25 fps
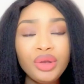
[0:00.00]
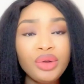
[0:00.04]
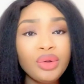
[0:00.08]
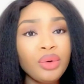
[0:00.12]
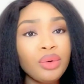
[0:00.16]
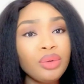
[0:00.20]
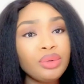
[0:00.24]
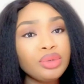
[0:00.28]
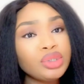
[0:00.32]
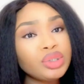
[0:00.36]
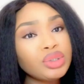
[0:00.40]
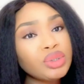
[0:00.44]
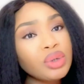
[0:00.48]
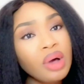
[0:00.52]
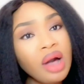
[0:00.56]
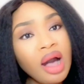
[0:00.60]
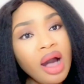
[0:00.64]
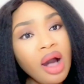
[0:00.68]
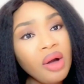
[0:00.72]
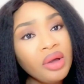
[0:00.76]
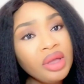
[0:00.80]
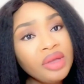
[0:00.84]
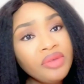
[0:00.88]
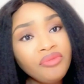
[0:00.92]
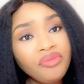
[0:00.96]
sort
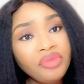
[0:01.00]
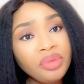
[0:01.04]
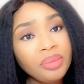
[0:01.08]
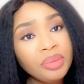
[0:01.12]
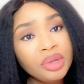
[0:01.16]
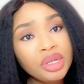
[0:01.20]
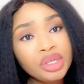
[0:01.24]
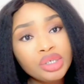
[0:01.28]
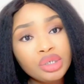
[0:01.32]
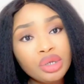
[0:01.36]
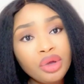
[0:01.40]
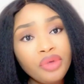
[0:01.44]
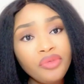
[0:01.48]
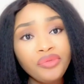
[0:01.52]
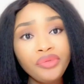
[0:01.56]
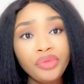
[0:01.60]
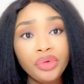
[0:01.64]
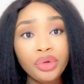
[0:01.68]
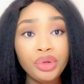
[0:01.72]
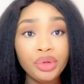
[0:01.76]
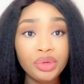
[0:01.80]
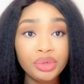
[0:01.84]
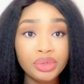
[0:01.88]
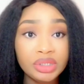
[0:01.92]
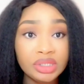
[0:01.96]
out information for
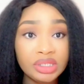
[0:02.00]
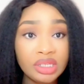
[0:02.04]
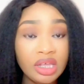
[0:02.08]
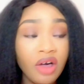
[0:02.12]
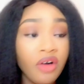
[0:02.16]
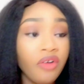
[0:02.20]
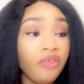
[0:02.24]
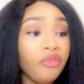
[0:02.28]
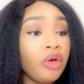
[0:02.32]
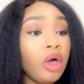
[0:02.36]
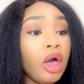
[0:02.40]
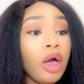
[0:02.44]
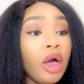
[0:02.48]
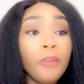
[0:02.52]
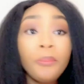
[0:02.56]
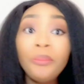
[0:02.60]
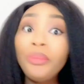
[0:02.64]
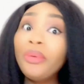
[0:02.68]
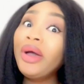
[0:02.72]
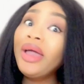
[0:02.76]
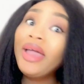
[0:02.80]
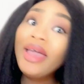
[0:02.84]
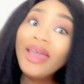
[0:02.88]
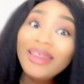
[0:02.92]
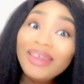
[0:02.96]
yourself.
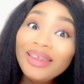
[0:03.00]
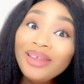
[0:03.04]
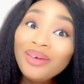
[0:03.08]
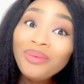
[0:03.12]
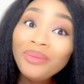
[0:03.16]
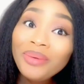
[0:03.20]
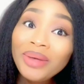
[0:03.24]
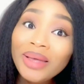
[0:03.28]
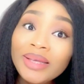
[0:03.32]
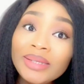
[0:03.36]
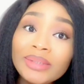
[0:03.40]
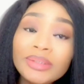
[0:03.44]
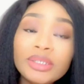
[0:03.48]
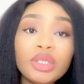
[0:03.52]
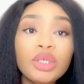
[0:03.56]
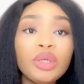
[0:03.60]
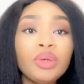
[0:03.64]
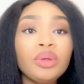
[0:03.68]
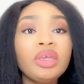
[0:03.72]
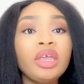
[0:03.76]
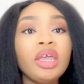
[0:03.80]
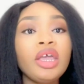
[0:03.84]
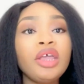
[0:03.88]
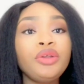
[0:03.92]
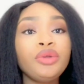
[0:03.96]
But anyways, you
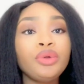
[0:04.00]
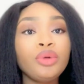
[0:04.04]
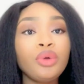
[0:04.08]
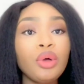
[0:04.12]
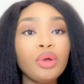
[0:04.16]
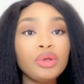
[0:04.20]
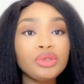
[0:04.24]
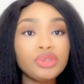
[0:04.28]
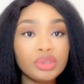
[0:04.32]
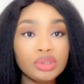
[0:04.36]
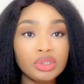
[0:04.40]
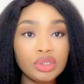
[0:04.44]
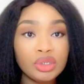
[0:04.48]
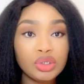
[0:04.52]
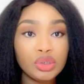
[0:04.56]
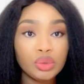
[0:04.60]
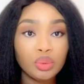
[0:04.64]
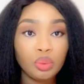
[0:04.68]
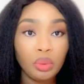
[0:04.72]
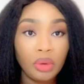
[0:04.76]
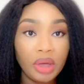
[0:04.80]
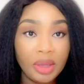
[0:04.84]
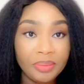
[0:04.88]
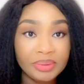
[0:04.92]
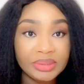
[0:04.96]
can go to this
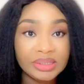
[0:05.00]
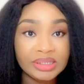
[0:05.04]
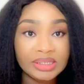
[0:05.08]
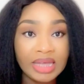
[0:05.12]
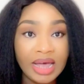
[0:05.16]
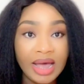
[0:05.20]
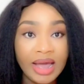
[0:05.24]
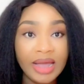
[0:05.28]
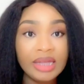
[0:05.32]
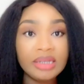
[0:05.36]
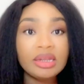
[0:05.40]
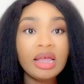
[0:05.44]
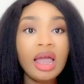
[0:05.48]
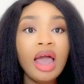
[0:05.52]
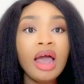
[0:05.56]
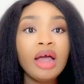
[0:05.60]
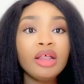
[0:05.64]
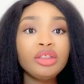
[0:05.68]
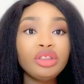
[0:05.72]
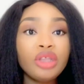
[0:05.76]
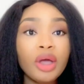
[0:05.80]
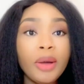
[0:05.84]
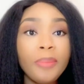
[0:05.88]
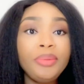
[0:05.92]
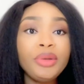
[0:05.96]
website,
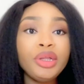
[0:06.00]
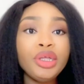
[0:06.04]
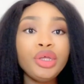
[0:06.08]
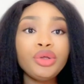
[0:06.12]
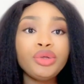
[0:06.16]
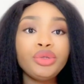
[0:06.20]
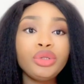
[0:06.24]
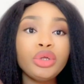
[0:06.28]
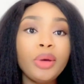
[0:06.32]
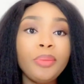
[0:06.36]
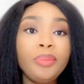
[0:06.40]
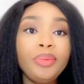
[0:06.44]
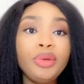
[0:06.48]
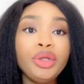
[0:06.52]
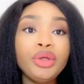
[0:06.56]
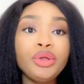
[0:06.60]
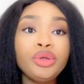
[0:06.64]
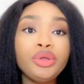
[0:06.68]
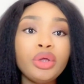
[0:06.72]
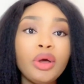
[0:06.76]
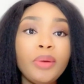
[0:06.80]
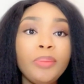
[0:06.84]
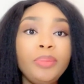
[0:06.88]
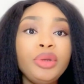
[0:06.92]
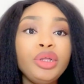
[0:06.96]

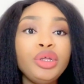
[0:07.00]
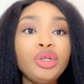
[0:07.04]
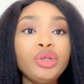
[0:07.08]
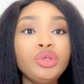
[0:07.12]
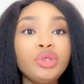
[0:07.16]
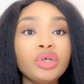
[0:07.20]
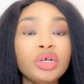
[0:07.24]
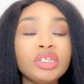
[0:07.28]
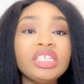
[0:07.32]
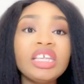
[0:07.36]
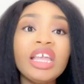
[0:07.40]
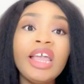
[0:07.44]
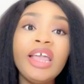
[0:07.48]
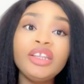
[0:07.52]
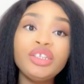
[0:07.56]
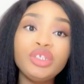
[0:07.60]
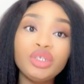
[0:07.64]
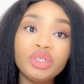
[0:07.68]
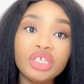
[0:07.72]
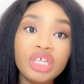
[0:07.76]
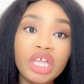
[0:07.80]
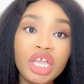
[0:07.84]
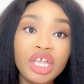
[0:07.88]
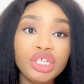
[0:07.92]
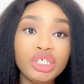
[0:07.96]

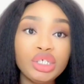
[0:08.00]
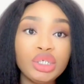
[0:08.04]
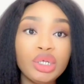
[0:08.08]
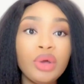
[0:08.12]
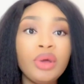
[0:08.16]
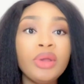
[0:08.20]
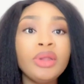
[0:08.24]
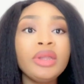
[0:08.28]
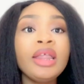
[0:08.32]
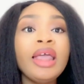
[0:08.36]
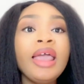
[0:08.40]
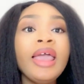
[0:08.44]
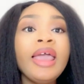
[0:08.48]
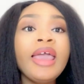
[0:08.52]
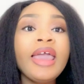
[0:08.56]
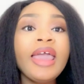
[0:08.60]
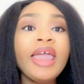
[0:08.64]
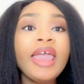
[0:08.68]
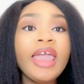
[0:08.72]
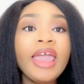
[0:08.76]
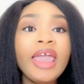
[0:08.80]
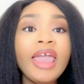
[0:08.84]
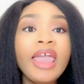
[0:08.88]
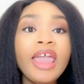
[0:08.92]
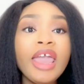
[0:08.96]

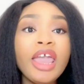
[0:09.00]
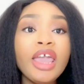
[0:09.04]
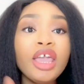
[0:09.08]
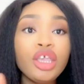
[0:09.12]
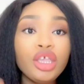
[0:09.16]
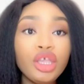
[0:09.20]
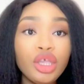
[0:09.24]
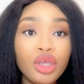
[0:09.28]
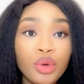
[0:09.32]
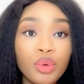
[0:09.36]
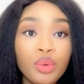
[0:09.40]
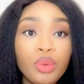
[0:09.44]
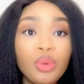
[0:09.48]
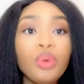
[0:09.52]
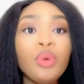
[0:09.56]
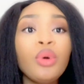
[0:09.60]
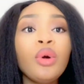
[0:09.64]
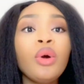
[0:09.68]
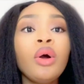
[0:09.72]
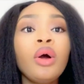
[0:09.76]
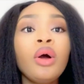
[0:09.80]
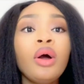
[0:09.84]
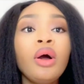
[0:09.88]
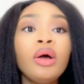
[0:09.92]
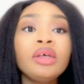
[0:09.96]

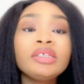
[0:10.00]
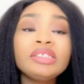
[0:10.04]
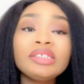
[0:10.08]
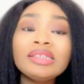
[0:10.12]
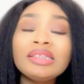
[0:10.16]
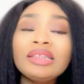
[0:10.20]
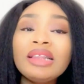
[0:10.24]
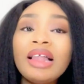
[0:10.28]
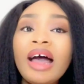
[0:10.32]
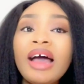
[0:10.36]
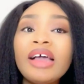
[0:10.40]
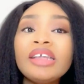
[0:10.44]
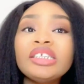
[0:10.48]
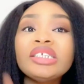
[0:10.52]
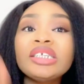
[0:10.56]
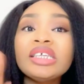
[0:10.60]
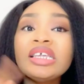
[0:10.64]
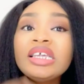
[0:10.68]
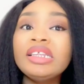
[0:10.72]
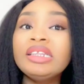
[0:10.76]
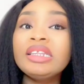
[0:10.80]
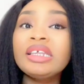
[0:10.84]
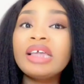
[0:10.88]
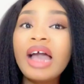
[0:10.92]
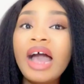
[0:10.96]

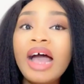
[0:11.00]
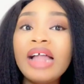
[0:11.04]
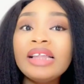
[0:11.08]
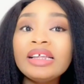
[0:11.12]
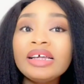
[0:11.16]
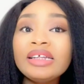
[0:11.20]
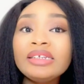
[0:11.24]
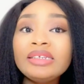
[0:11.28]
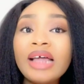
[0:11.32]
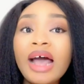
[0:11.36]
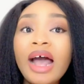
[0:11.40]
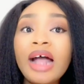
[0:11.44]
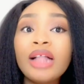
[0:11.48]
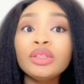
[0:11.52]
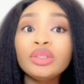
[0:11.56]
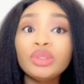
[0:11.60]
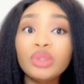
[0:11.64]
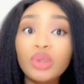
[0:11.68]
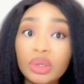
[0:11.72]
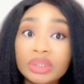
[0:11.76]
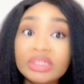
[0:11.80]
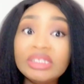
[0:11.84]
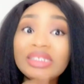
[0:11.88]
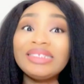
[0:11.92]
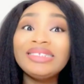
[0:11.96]

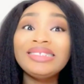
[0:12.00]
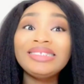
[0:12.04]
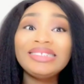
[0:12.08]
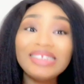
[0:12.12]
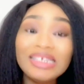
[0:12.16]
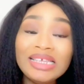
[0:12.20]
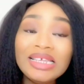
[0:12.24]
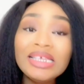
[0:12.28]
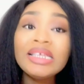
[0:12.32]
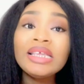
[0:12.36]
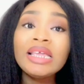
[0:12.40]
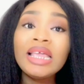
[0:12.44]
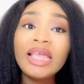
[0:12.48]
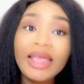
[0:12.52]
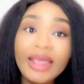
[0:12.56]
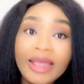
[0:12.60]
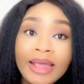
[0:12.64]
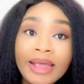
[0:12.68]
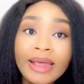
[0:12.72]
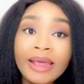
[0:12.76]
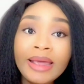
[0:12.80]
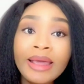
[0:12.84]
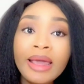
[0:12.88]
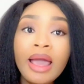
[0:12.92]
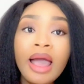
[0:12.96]

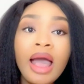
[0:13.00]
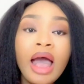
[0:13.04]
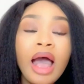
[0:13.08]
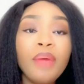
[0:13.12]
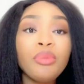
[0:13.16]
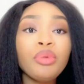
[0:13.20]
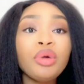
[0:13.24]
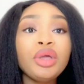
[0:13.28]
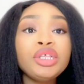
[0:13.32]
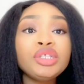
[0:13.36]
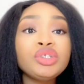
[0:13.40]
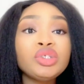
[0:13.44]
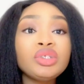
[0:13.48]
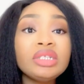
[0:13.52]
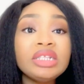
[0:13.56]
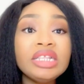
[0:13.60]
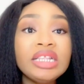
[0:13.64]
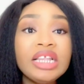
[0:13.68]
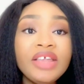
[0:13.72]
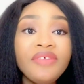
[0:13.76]
www.educationau/incanada.ca. I'm going to leave